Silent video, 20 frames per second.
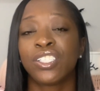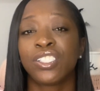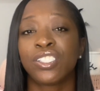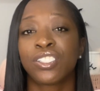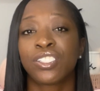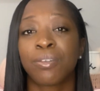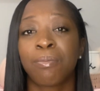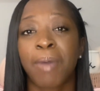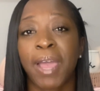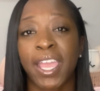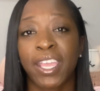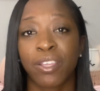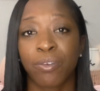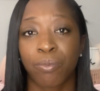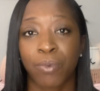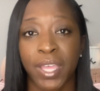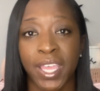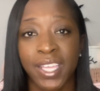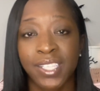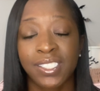to buying
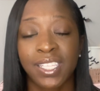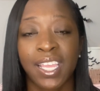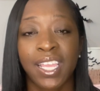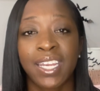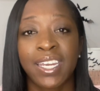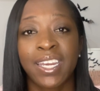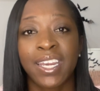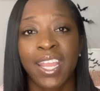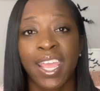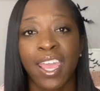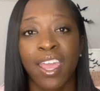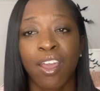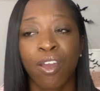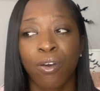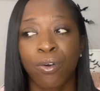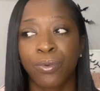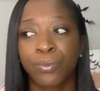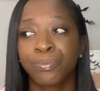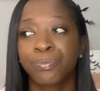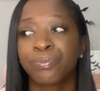wax. And
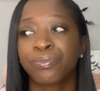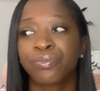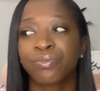now,